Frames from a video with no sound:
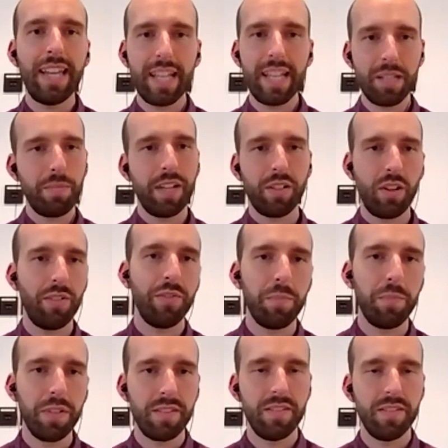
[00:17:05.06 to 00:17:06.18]
aspect of the
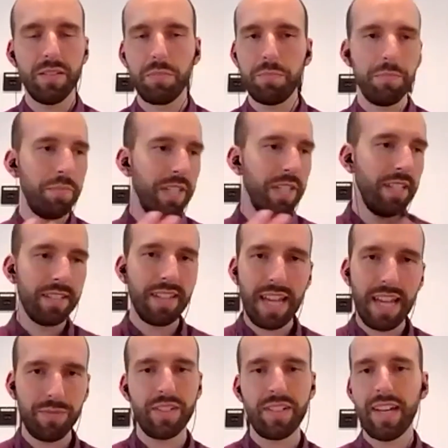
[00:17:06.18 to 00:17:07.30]
business, be it
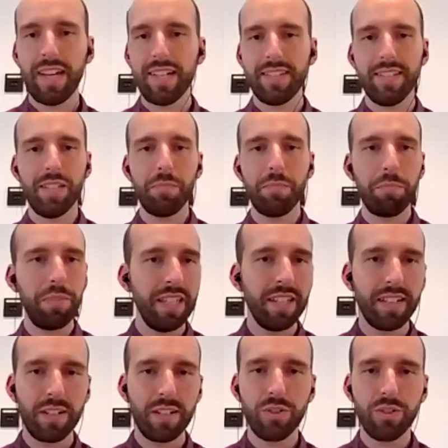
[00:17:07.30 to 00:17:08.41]
advertising,
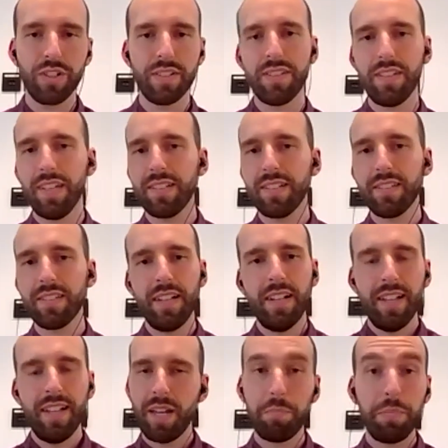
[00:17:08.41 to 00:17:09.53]
be it logistics,
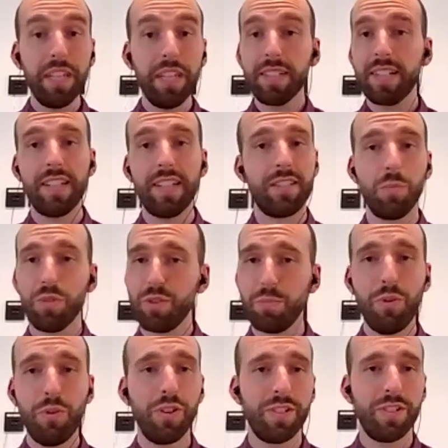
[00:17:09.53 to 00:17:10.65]
be it customer
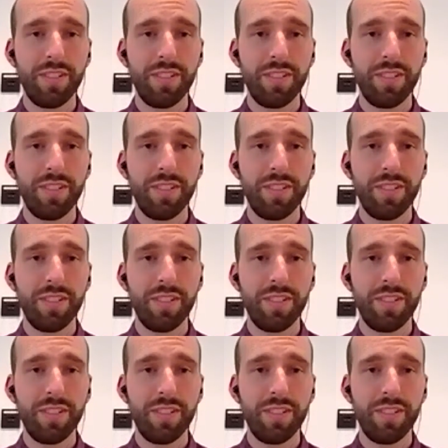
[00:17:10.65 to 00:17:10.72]
support.